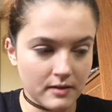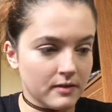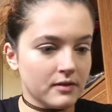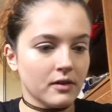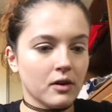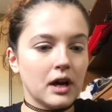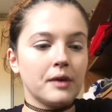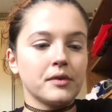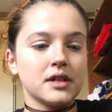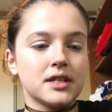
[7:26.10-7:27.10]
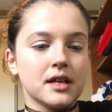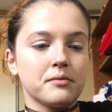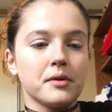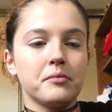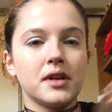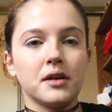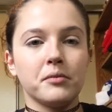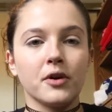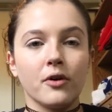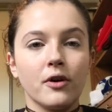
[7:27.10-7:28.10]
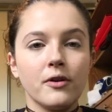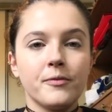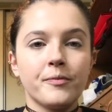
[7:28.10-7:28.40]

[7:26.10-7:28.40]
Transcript: So I'm going to take my mini mirror